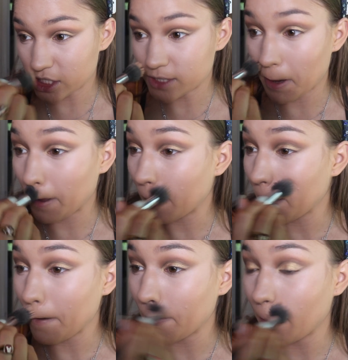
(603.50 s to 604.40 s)

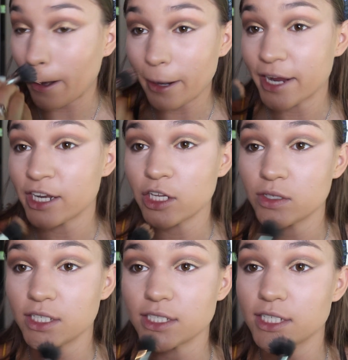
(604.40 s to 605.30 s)
she literally knew
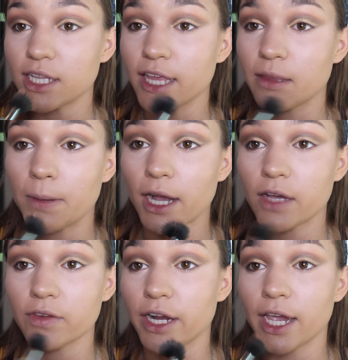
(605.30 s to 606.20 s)
Disney like the back
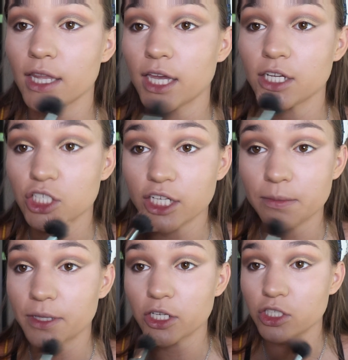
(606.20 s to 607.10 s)
of her hand. Like, she
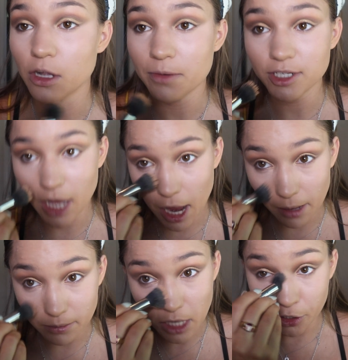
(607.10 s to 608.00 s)
had been there so many
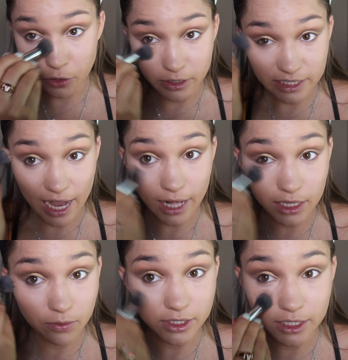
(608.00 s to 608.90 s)
times, knew
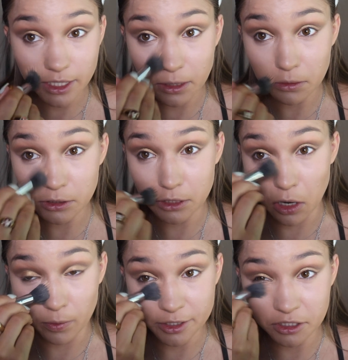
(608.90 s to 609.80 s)
exactly what to do.
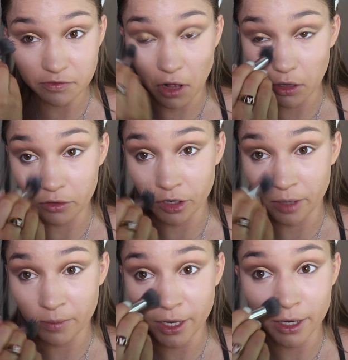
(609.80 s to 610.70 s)
So we just followed
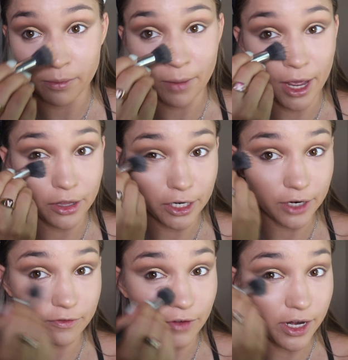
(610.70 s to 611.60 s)
her, me and my
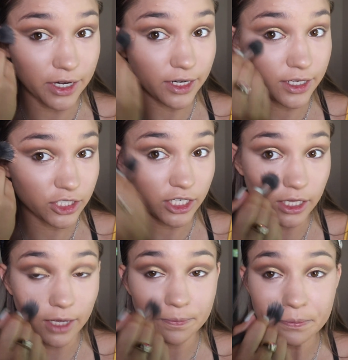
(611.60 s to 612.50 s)
other friend,
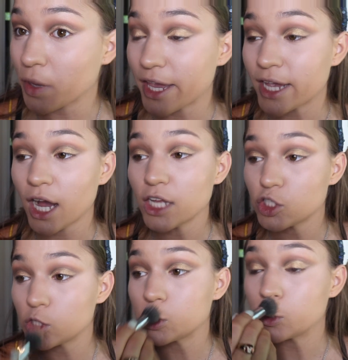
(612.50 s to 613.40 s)
Sheila. We got
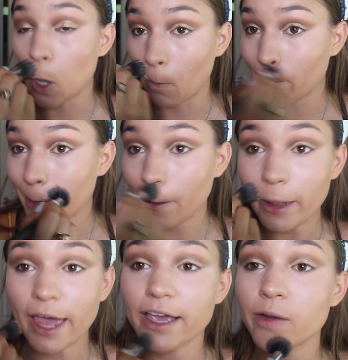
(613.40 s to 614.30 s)
soaked.
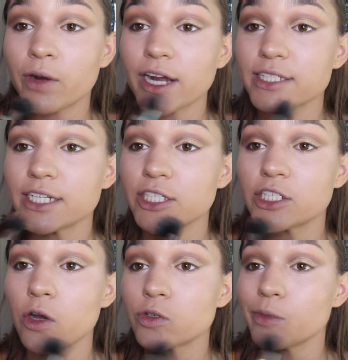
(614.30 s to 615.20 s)
Like, when I say
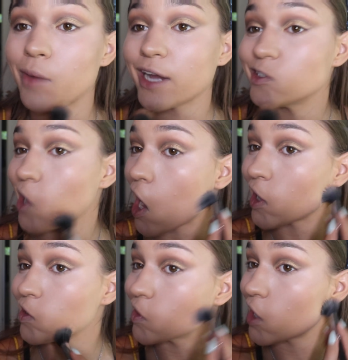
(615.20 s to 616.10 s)
soaked, my
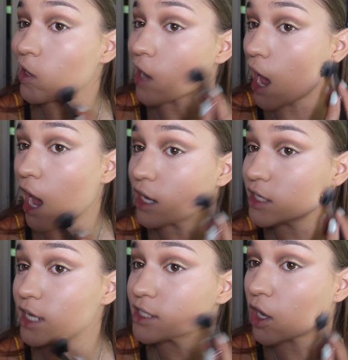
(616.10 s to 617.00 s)
jacket that I had
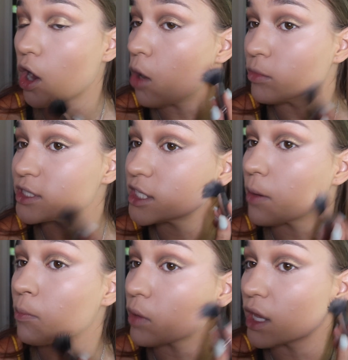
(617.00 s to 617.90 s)
as like almost an
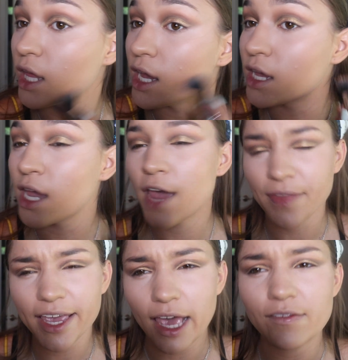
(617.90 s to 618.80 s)
umbrella, and
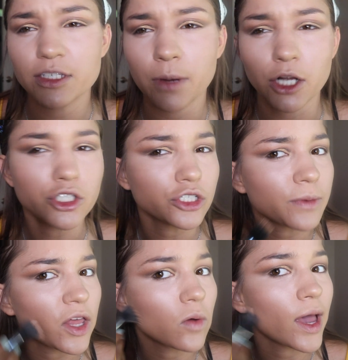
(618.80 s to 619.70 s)
they gave us ponchos,
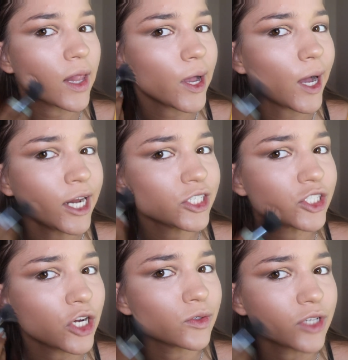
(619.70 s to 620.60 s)
by the way. Like, I just
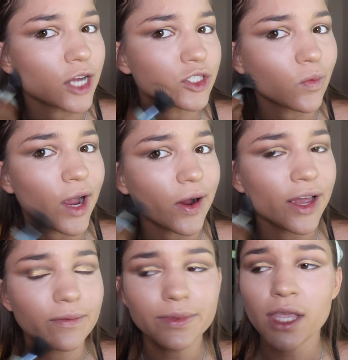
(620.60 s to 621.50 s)
chose not to wear
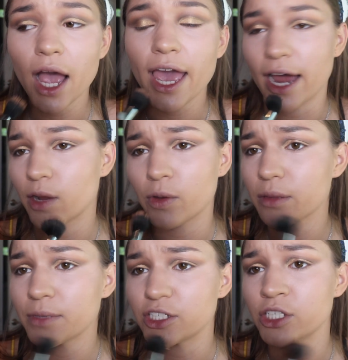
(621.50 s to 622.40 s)
it. I had it
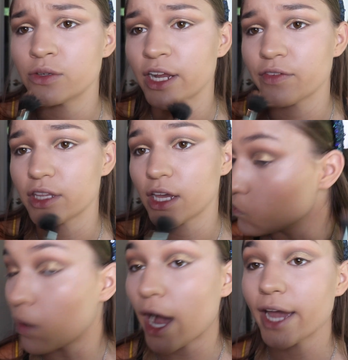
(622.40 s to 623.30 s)
with me too and
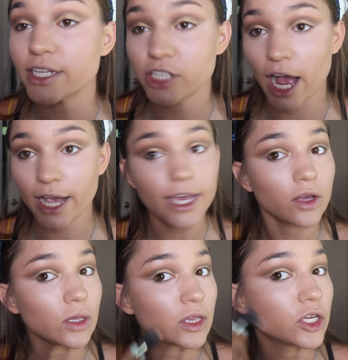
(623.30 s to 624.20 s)
everything. My
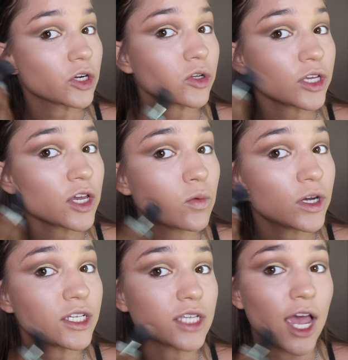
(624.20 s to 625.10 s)
jacket literally
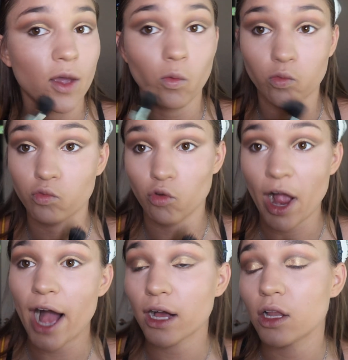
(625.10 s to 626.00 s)
was a
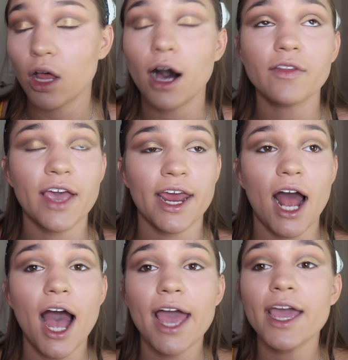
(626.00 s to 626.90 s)
rag cloth, and
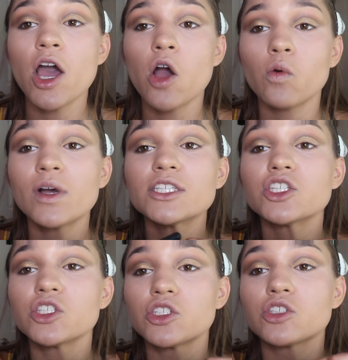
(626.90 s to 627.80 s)
I was
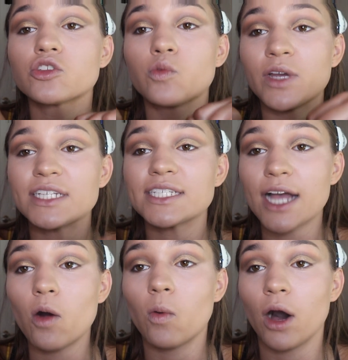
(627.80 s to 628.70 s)
squeezing
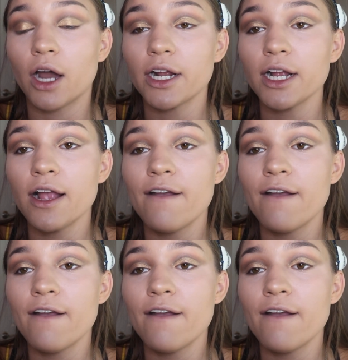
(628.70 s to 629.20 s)
out water